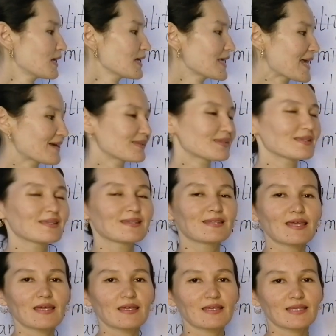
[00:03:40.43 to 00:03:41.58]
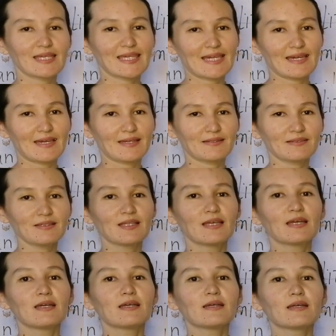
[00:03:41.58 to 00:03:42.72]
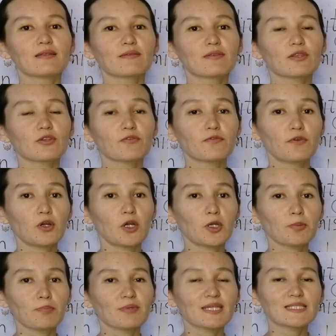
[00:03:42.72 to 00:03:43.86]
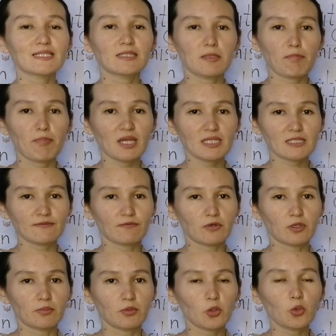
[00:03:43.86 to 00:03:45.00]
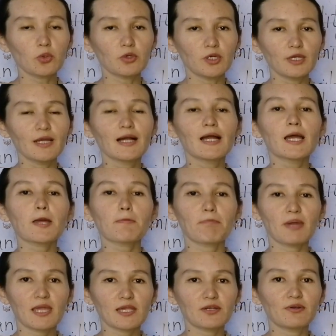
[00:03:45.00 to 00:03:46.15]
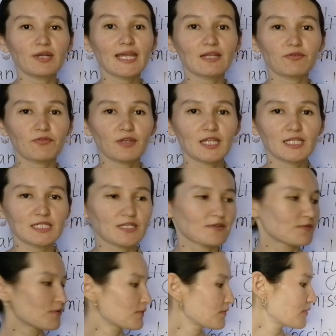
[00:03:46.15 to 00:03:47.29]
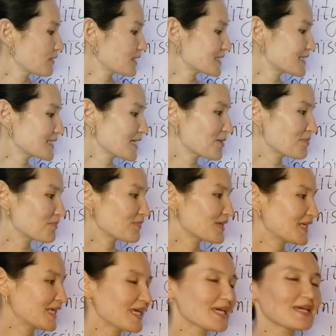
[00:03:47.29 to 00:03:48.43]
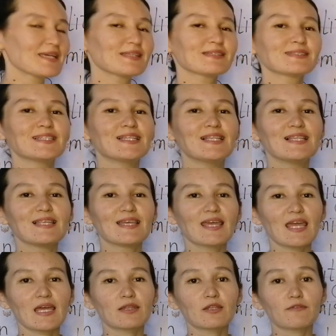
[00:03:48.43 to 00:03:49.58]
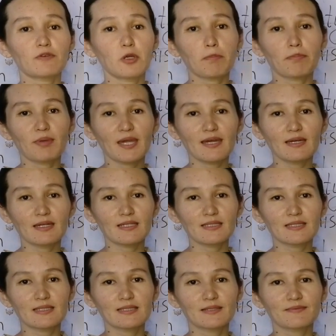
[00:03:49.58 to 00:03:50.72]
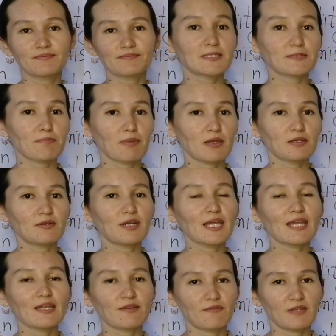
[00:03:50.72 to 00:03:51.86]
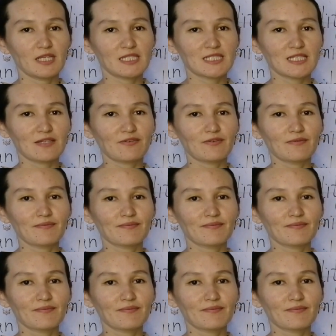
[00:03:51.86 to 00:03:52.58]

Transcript: Again, can. The verb is in the base form or bare infinitive. The same, can, and the verb pass is bare infinitive.